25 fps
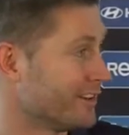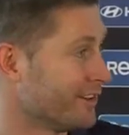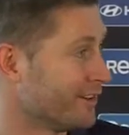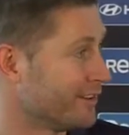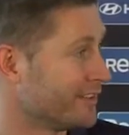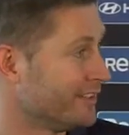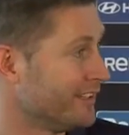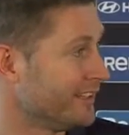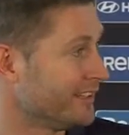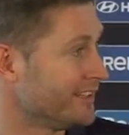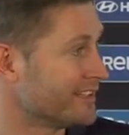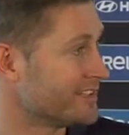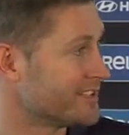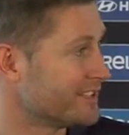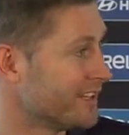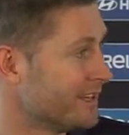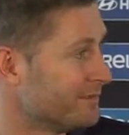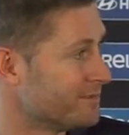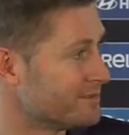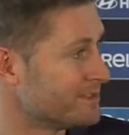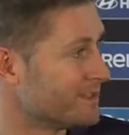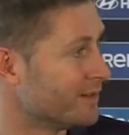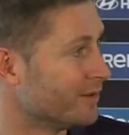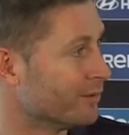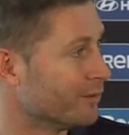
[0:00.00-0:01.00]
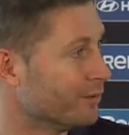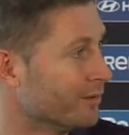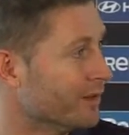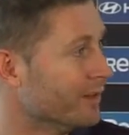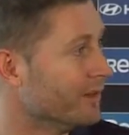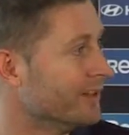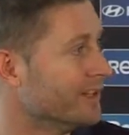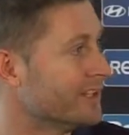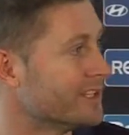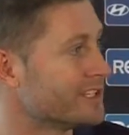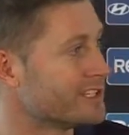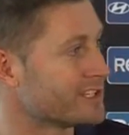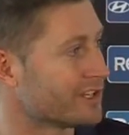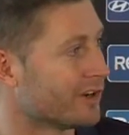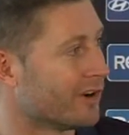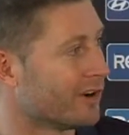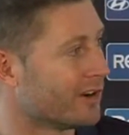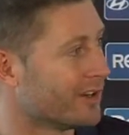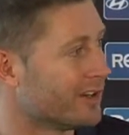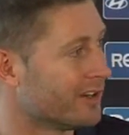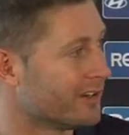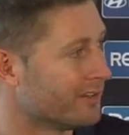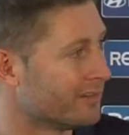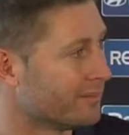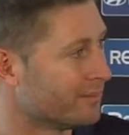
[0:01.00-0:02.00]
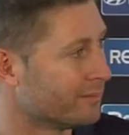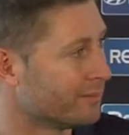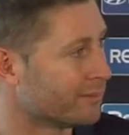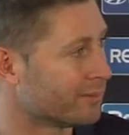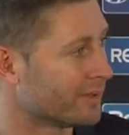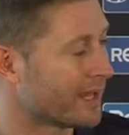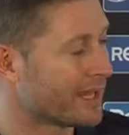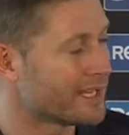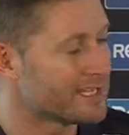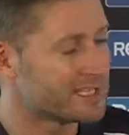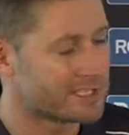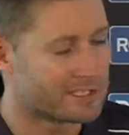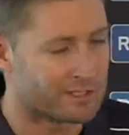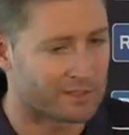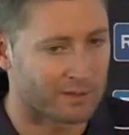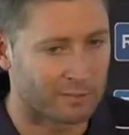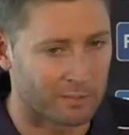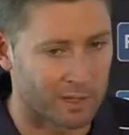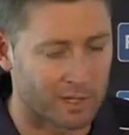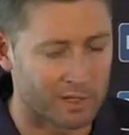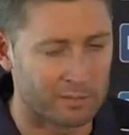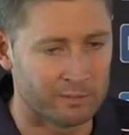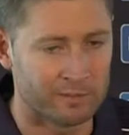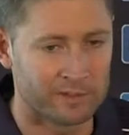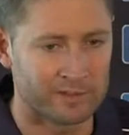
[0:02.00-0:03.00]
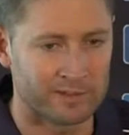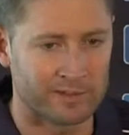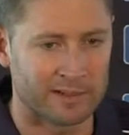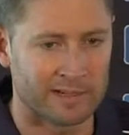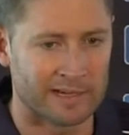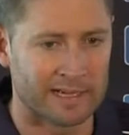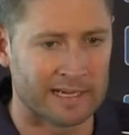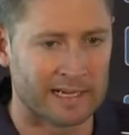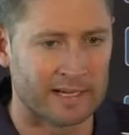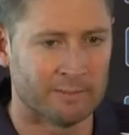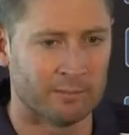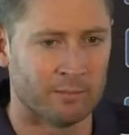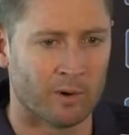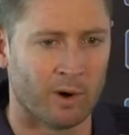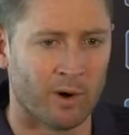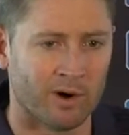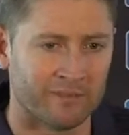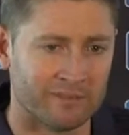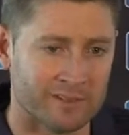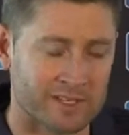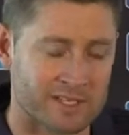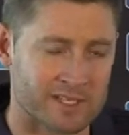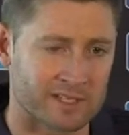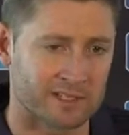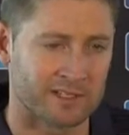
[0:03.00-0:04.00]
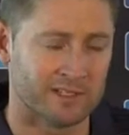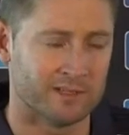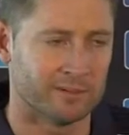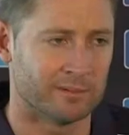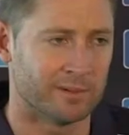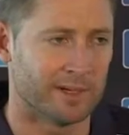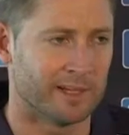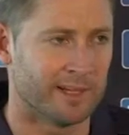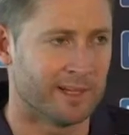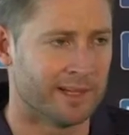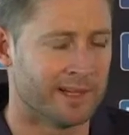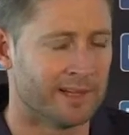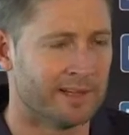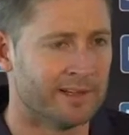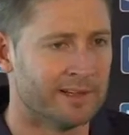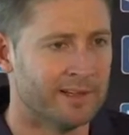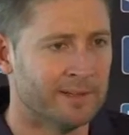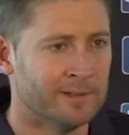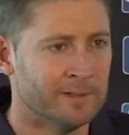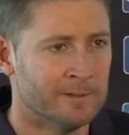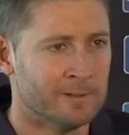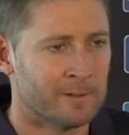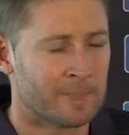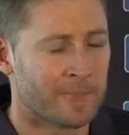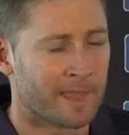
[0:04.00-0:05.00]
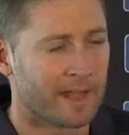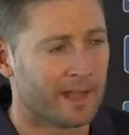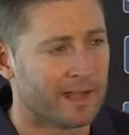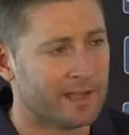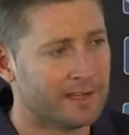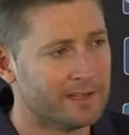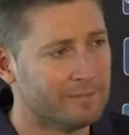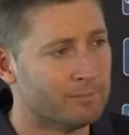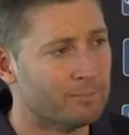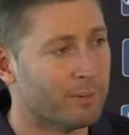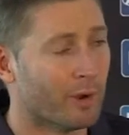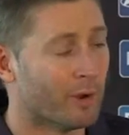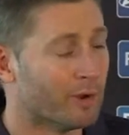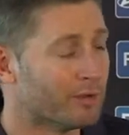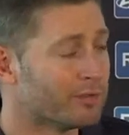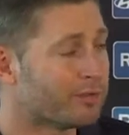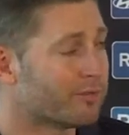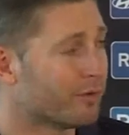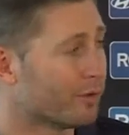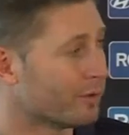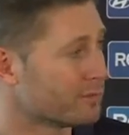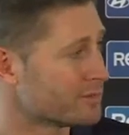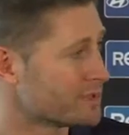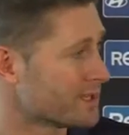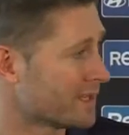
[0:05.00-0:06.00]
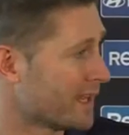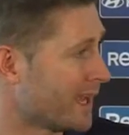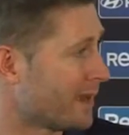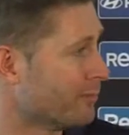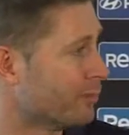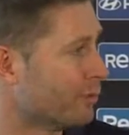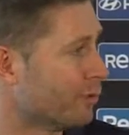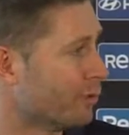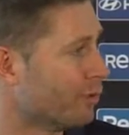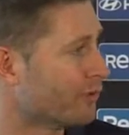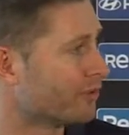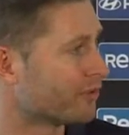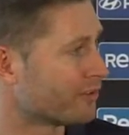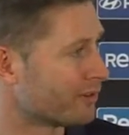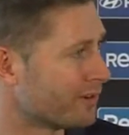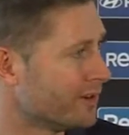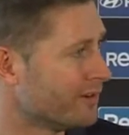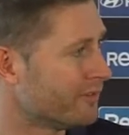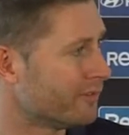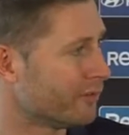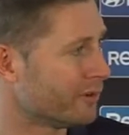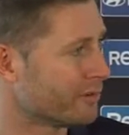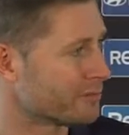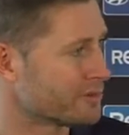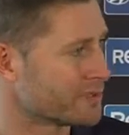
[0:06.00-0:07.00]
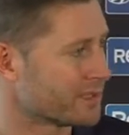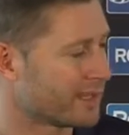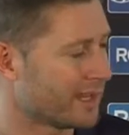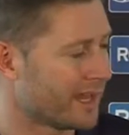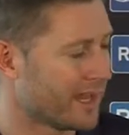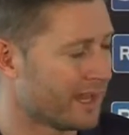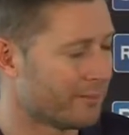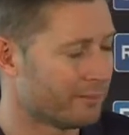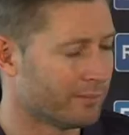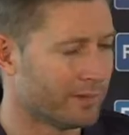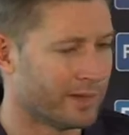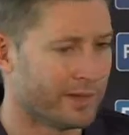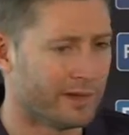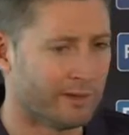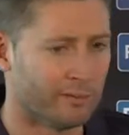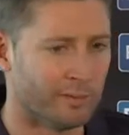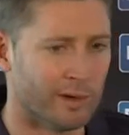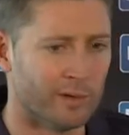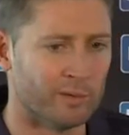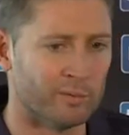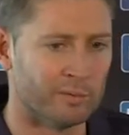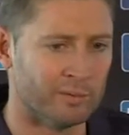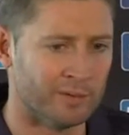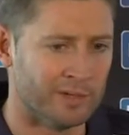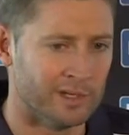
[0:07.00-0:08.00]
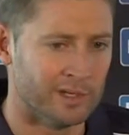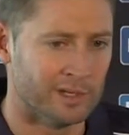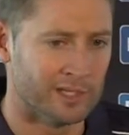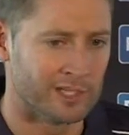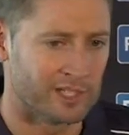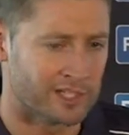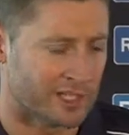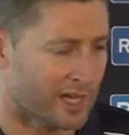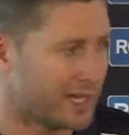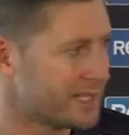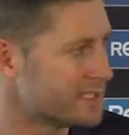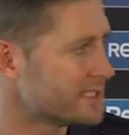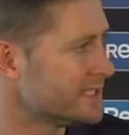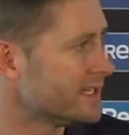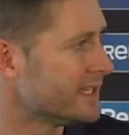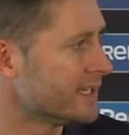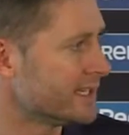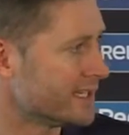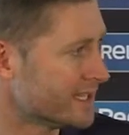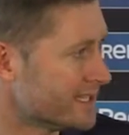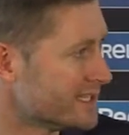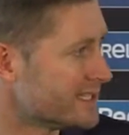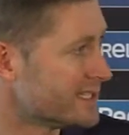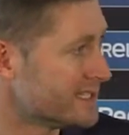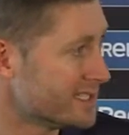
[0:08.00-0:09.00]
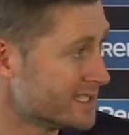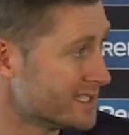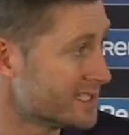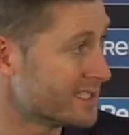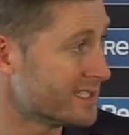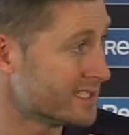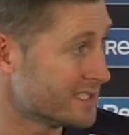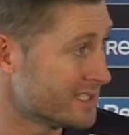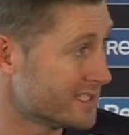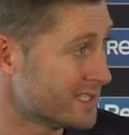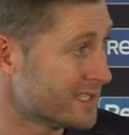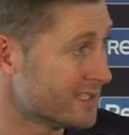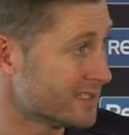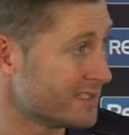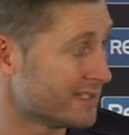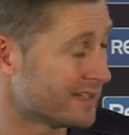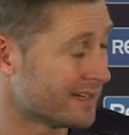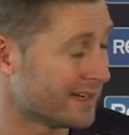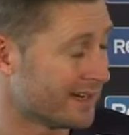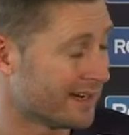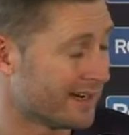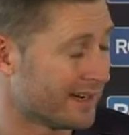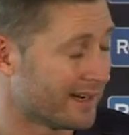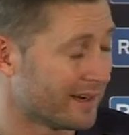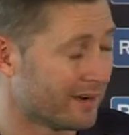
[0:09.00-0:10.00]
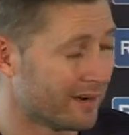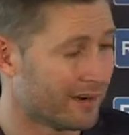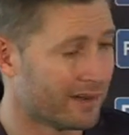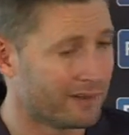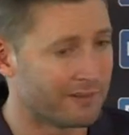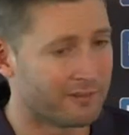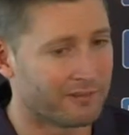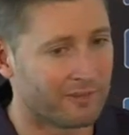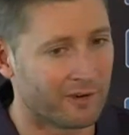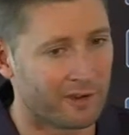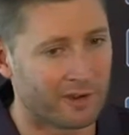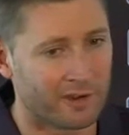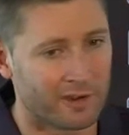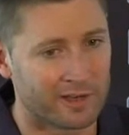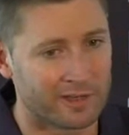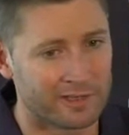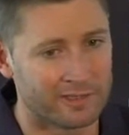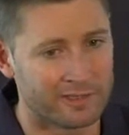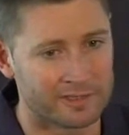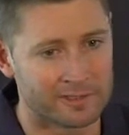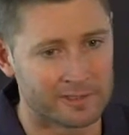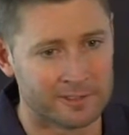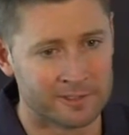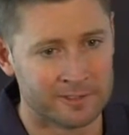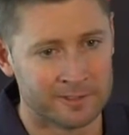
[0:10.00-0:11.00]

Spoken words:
I think the team's in a really exciting place at the moment. Obviously, we're in both forms of the game, all three forms of the game, we're really chasing consistency. I find,